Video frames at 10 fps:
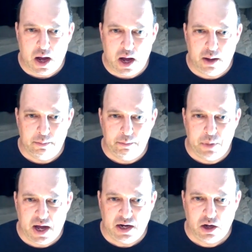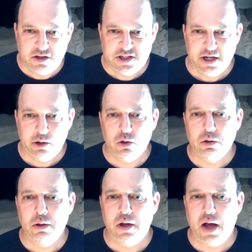Um, but
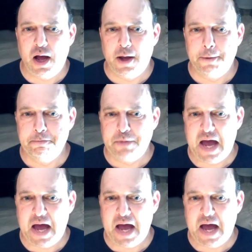until um,